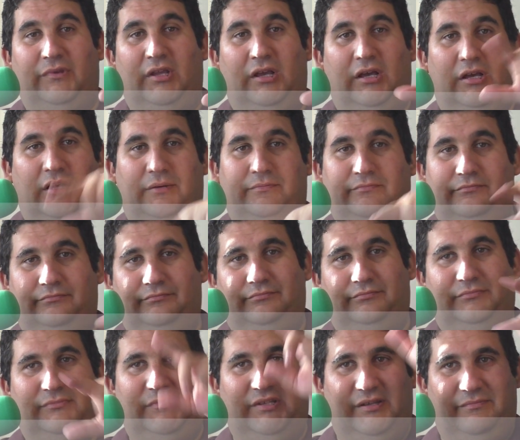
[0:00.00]
um,
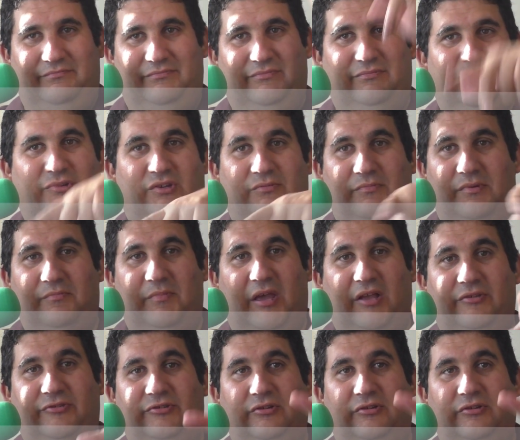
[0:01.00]
it could be bad.